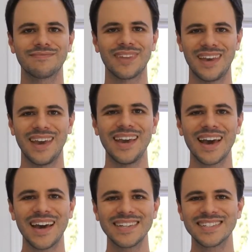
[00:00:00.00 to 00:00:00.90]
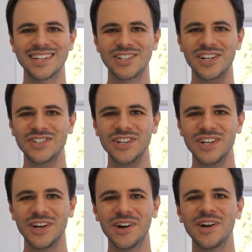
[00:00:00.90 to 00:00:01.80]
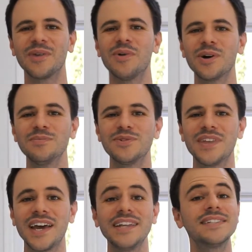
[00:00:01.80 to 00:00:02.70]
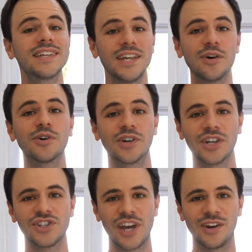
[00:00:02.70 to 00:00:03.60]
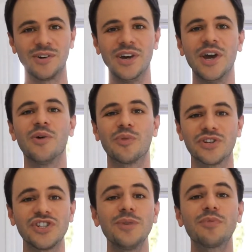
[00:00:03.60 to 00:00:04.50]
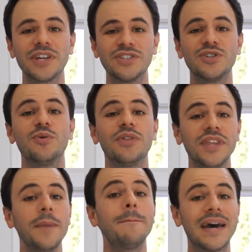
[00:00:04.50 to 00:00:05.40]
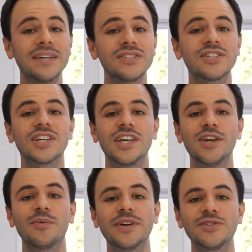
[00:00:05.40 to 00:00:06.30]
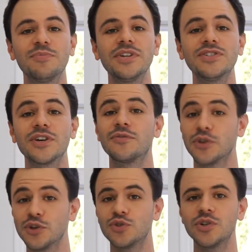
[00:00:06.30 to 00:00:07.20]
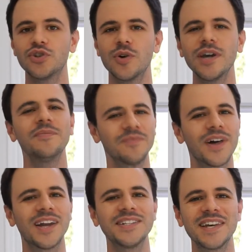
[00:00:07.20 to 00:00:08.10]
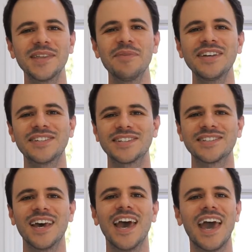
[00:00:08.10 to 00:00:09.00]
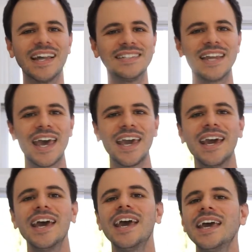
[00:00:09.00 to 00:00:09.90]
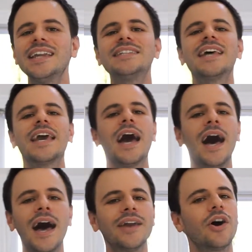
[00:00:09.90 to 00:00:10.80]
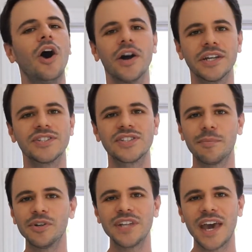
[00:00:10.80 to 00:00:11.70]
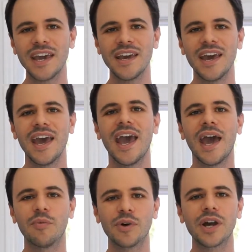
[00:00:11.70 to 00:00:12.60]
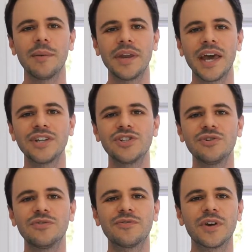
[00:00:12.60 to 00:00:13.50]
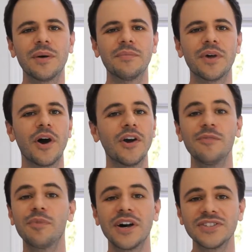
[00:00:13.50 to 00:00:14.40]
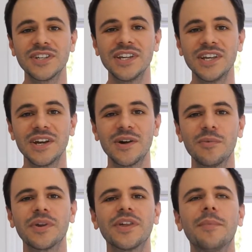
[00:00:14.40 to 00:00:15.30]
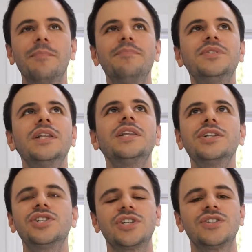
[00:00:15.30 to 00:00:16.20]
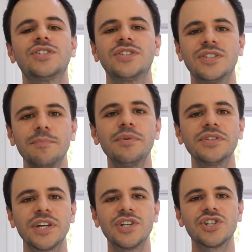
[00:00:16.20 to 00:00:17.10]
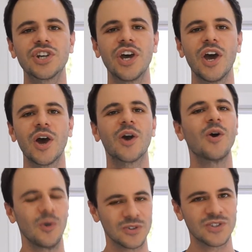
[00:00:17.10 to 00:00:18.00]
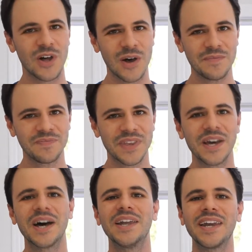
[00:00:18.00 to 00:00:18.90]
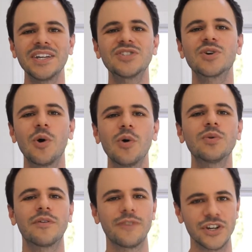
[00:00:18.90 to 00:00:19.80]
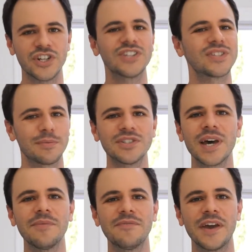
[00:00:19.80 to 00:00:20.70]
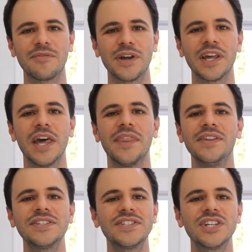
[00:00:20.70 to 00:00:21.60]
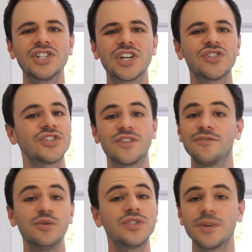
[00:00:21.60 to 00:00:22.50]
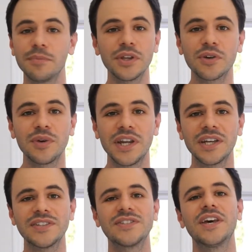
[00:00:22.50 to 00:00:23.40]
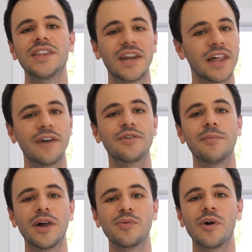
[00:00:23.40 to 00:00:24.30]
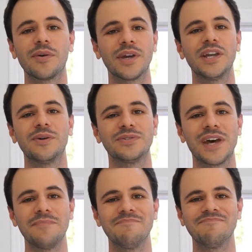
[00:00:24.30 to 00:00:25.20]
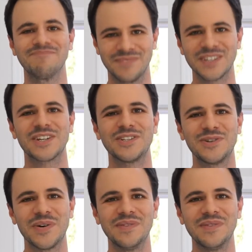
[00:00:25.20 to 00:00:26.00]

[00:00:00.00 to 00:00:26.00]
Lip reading: Hey guys, Justin here, and welcome to Danny's Keto Cooking Channel, where she brings you the best keto recipes for you to enjoy on a daily basis. And today, it is a hot August summer day, and we're coming at you from the heart of Boston here with a delicious, simple dish, coleslaw. A nice, cold, refreshing summertime favorite. This dish has just a few simple ingredients that'll have your mouth watering in no time. Let's get to it.